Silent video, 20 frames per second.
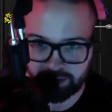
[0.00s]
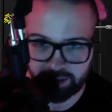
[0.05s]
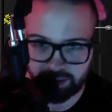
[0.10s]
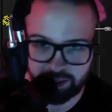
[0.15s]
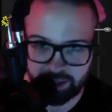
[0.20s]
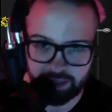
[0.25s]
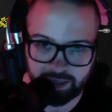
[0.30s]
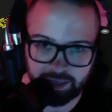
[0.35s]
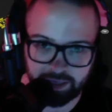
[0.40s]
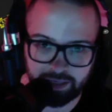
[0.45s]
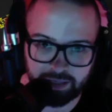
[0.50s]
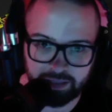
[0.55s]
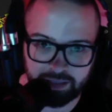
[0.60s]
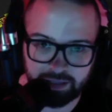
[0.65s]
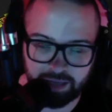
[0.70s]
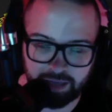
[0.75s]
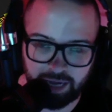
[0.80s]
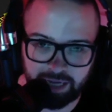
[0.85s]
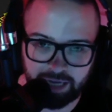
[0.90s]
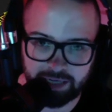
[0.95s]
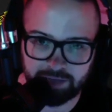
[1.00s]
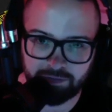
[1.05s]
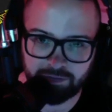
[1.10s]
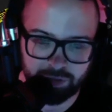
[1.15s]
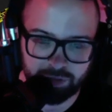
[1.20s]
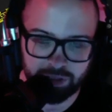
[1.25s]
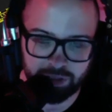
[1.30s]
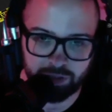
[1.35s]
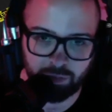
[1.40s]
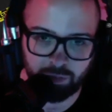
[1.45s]
And I didn't
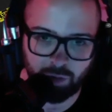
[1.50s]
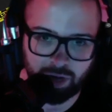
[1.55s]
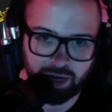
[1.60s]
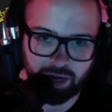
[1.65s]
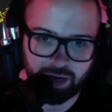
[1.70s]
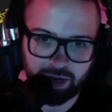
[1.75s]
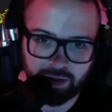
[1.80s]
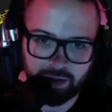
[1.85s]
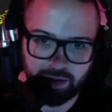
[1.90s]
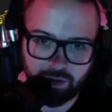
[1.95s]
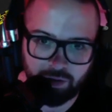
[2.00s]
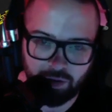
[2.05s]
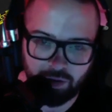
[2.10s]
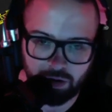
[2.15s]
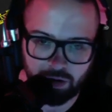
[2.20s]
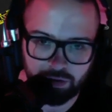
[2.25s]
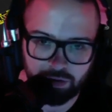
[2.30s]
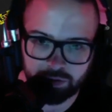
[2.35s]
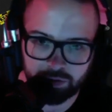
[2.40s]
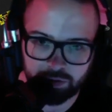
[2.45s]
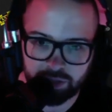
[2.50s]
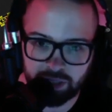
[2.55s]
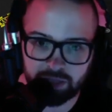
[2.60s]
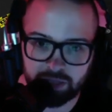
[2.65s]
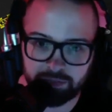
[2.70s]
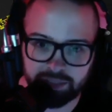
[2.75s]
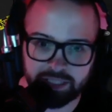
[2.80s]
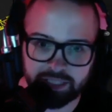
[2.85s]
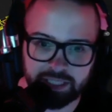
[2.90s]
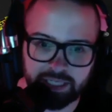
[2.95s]
really want all those
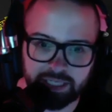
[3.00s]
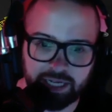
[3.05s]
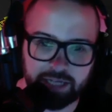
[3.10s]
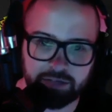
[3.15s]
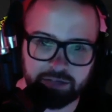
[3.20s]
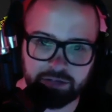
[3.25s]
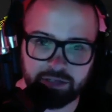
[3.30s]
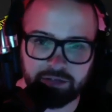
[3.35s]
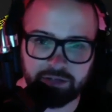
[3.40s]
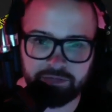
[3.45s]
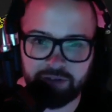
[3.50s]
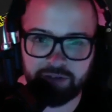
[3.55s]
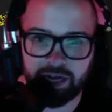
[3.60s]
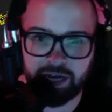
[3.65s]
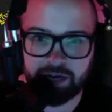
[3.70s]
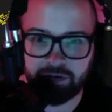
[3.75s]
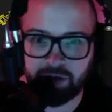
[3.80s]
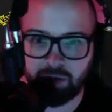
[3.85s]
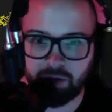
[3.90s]
elements together in the final.